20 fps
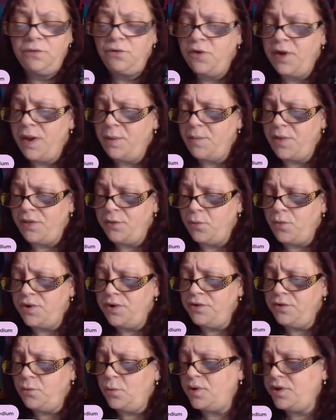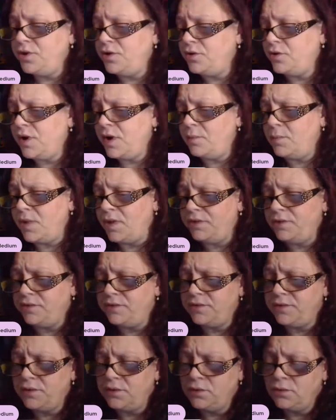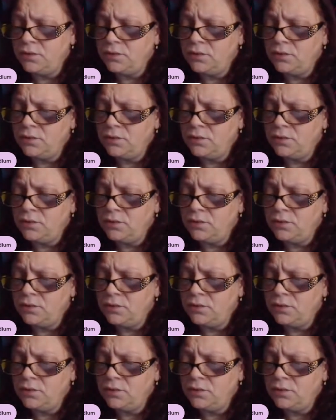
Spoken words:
grandmother, one of your grandmothers.